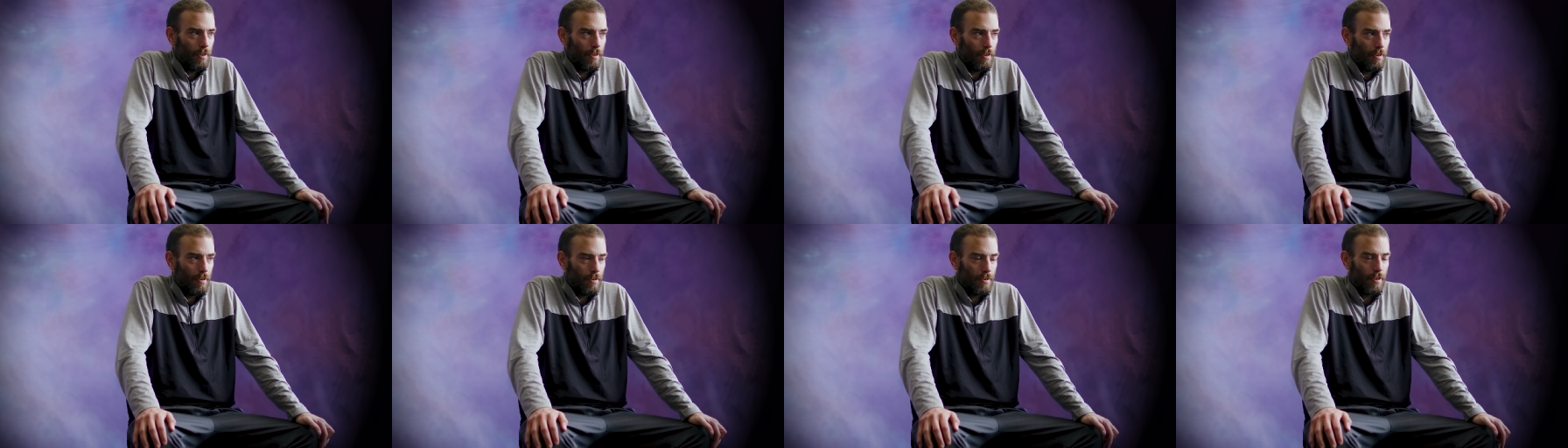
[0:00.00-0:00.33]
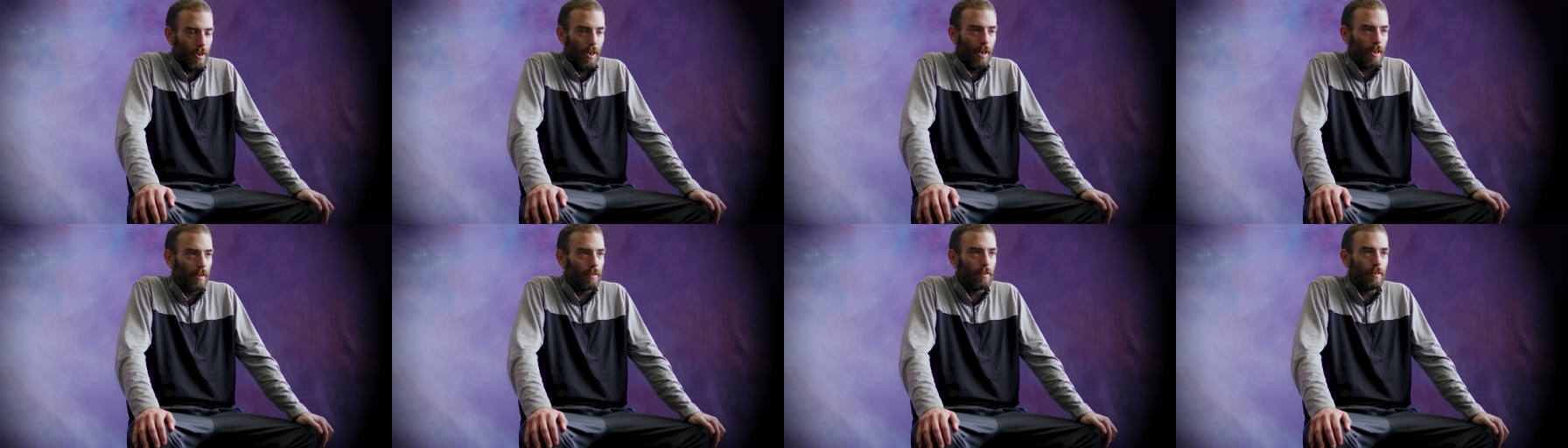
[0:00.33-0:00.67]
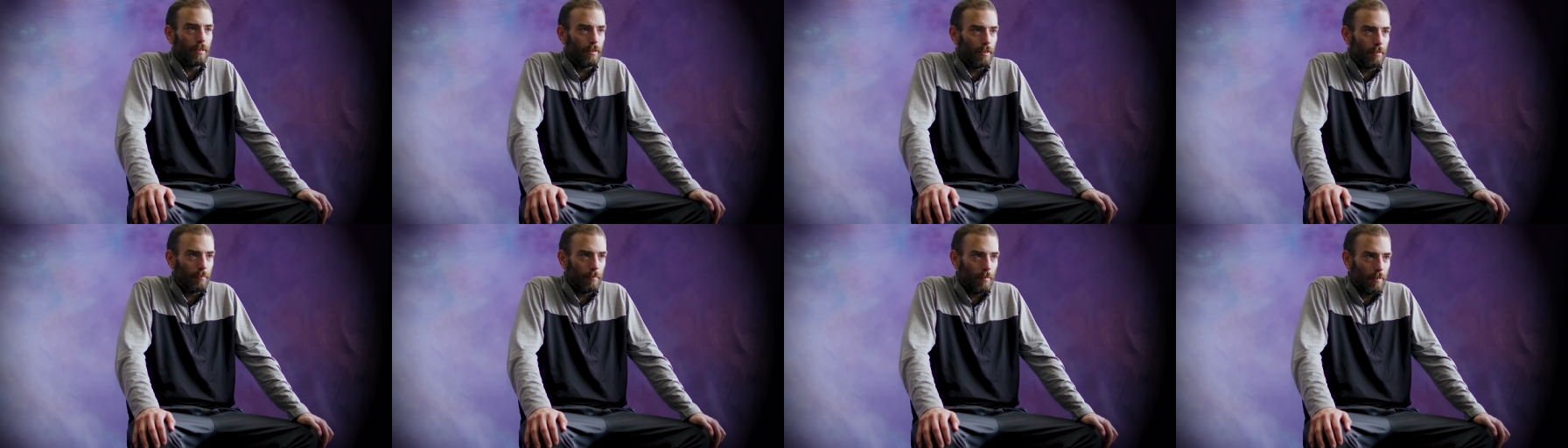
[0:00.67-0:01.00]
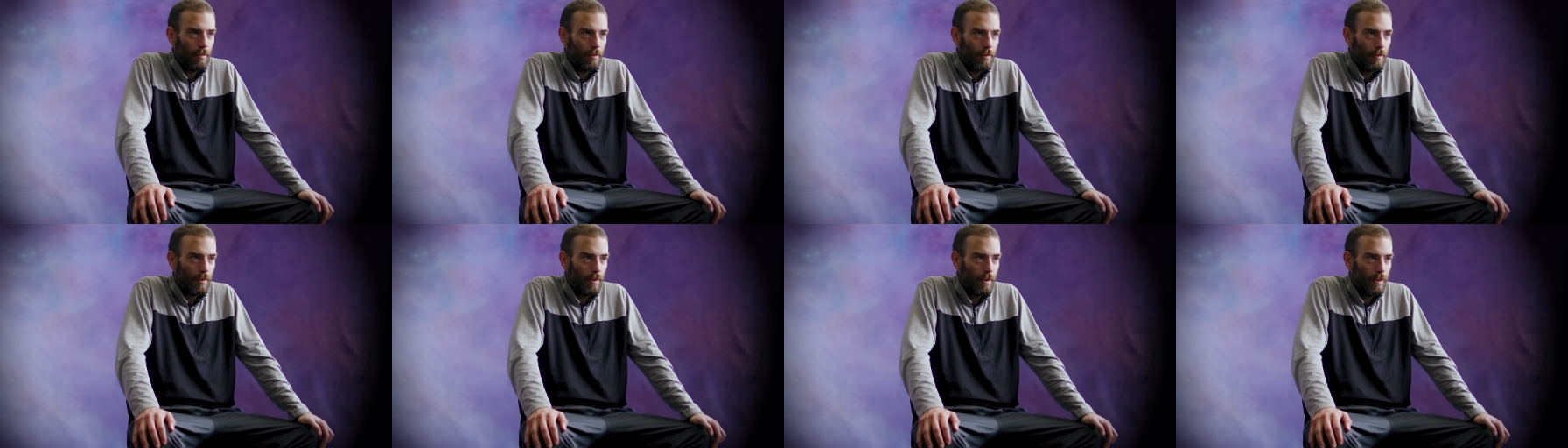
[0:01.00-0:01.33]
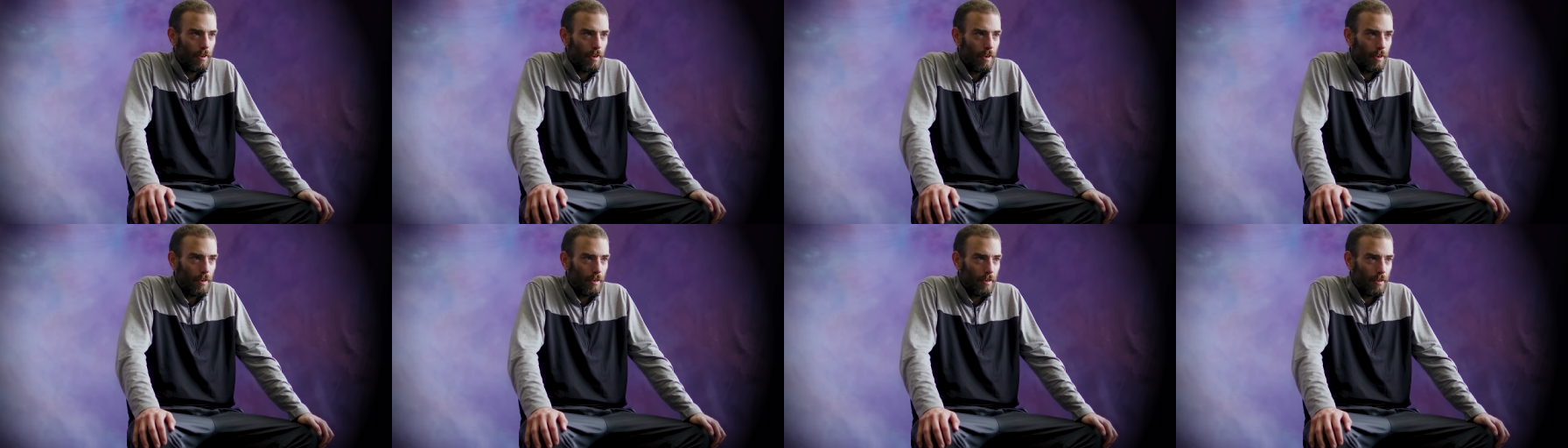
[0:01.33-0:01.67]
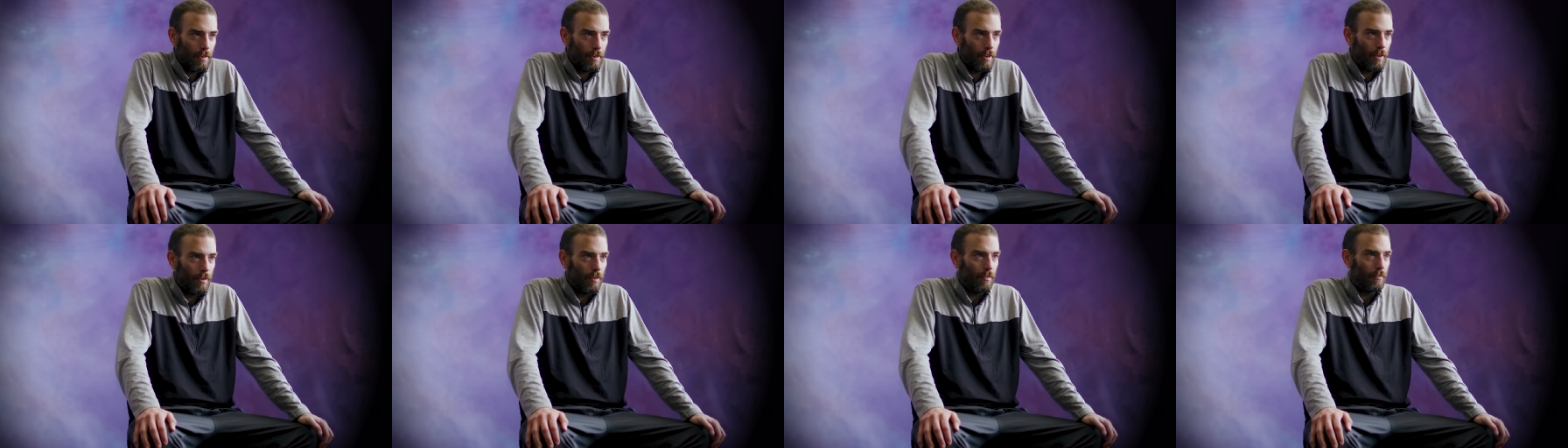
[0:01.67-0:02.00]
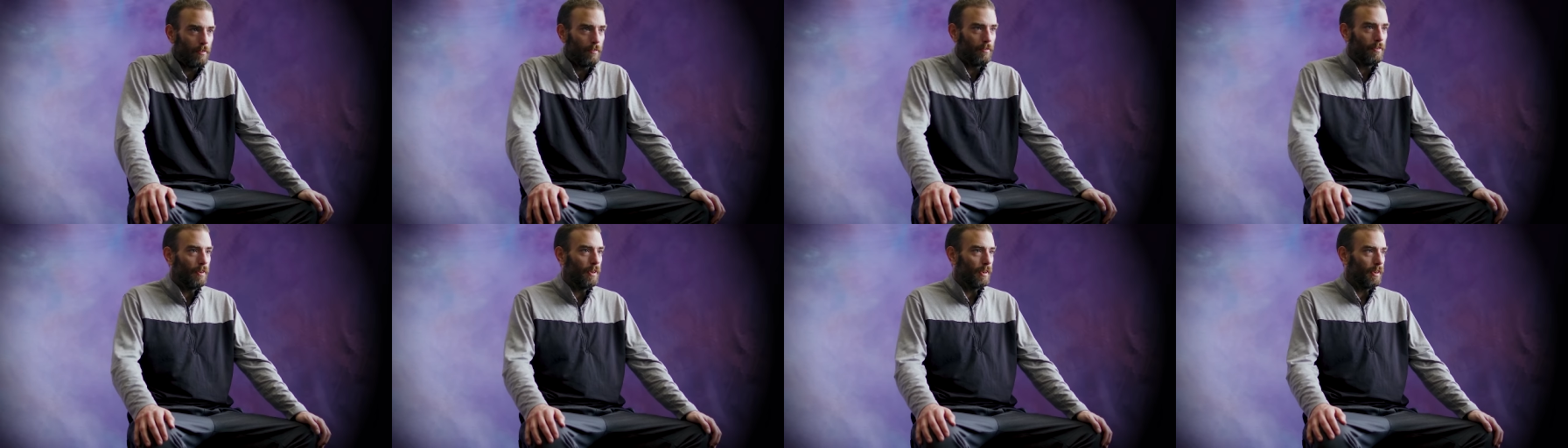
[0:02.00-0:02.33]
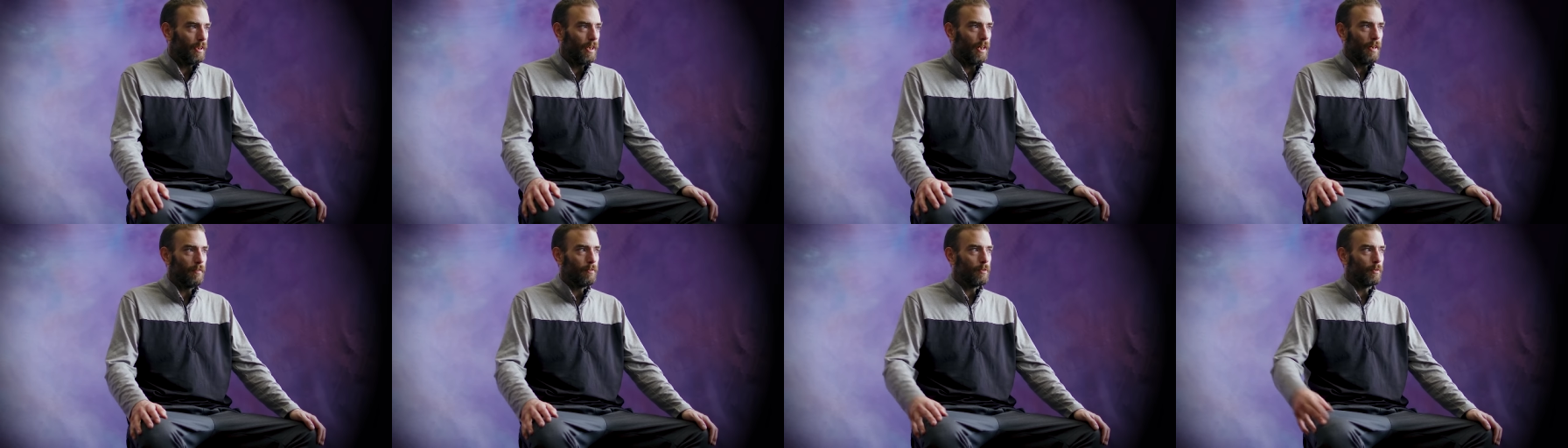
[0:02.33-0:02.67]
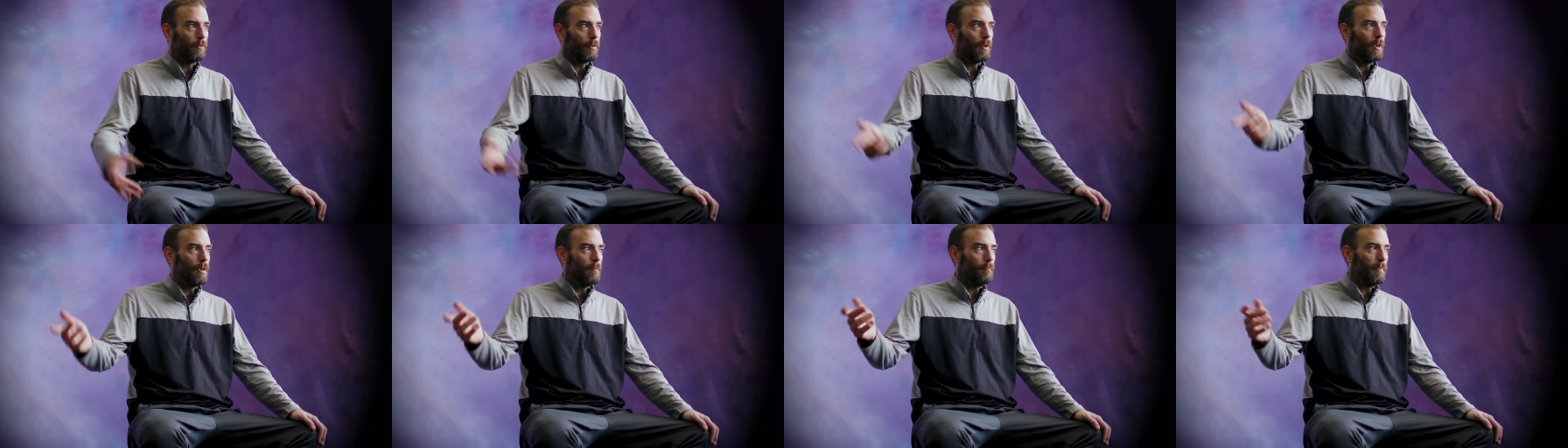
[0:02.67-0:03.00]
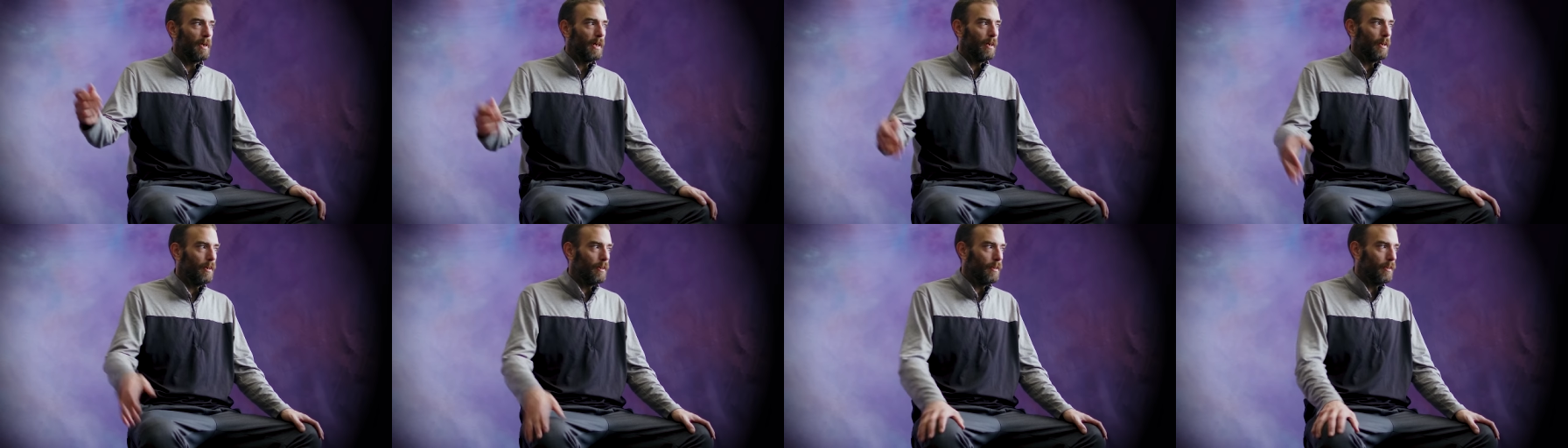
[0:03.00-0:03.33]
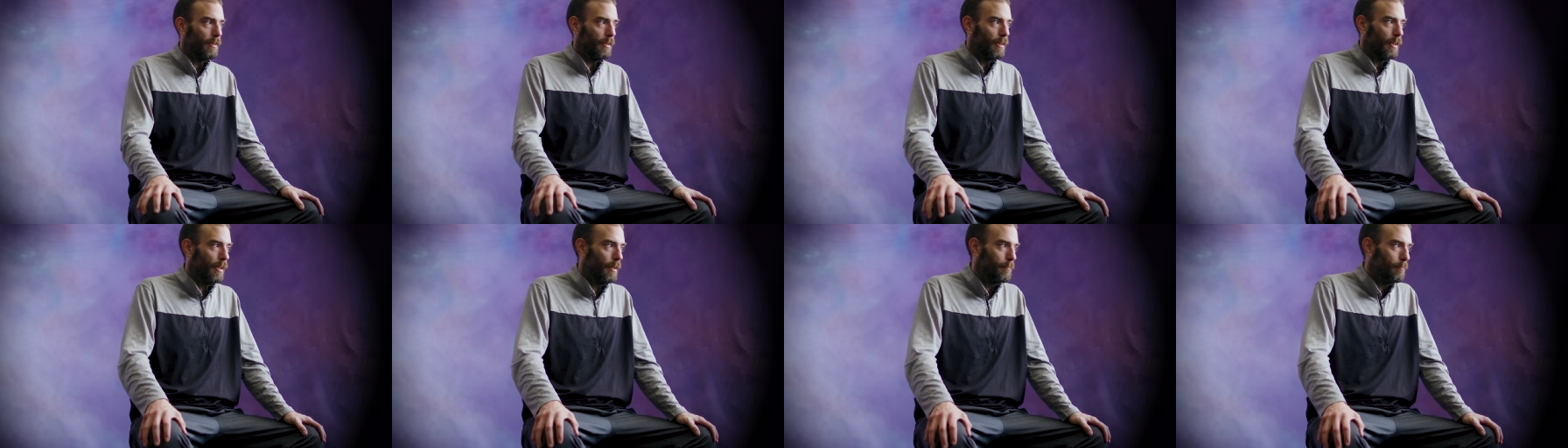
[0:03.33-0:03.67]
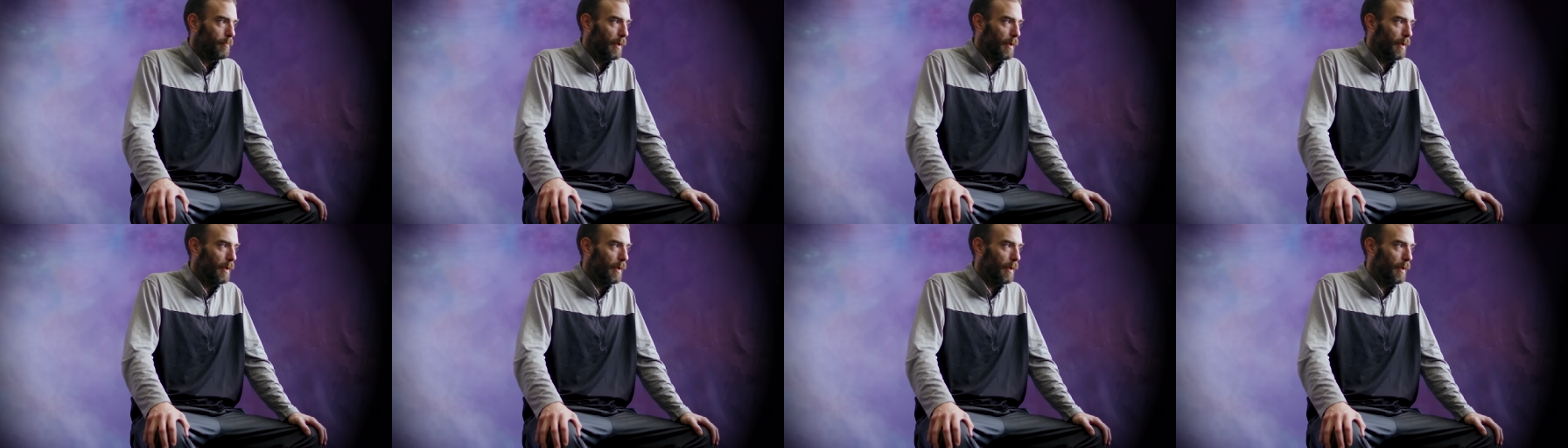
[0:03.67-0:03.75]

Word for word: you talk to them you don't fucking have to worry about hey,